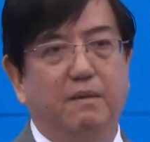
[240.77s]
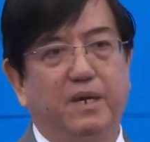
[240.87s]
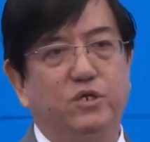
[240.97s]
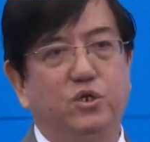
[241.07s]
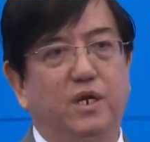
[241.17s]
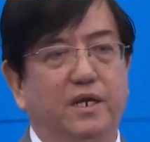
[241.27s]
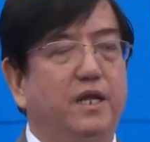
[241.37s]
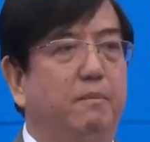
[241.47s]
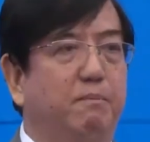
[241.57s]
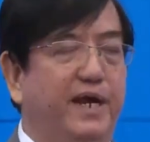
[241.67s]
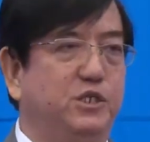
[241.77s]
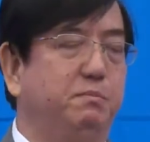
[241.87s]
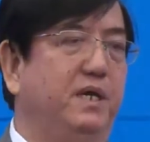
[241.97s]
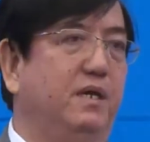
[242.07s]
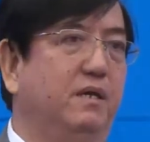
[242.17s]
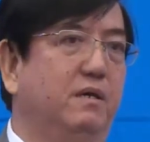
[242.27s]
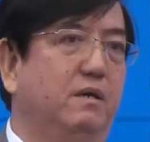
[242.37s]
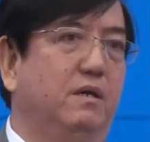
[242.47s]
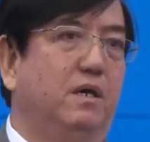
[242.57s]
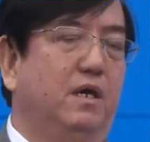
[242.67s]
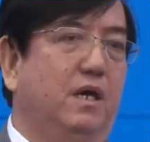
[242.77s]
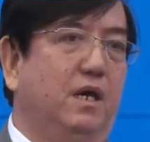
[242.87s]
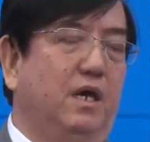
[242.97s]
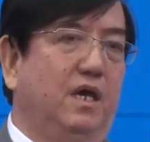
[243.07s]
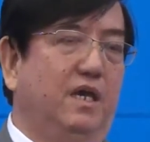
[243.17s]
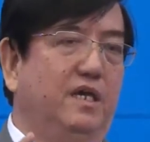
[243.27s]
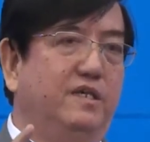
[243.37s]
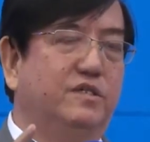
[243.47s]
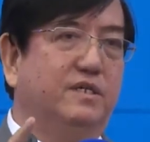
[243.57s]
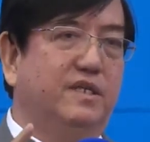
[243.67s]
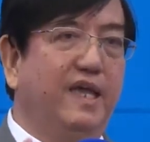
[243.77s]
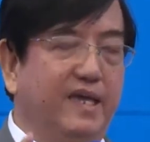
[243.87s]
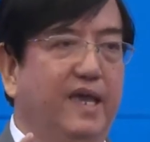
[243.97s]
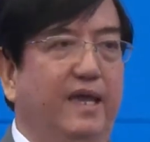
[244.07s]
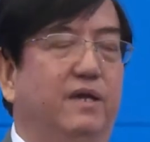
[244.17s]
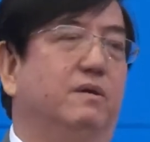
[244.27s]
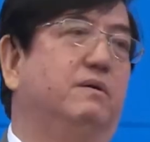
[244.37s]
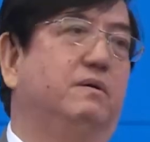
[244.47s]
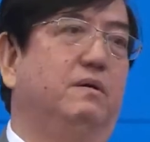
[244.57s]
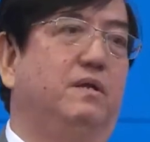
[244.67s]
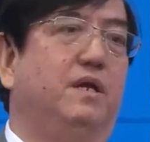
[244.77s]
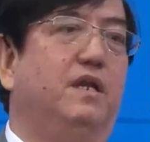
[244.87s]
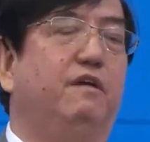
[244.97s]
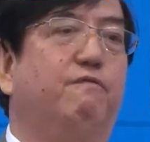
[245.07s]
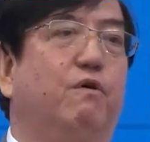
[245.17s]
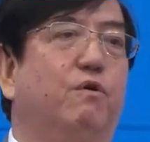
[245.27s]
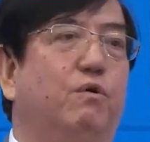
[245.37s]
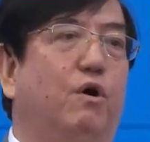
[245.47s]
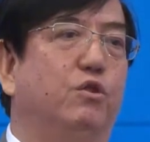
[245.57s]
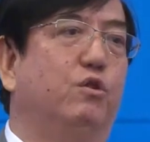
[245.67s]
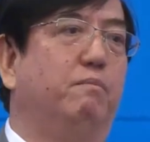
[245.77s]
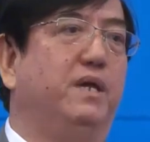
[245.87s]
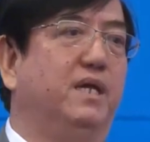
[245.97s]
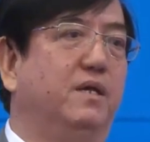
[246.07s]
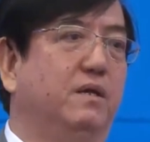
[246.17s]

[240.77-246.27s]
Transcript: manager really impressed me. He's thinking, nearly follow Atomy.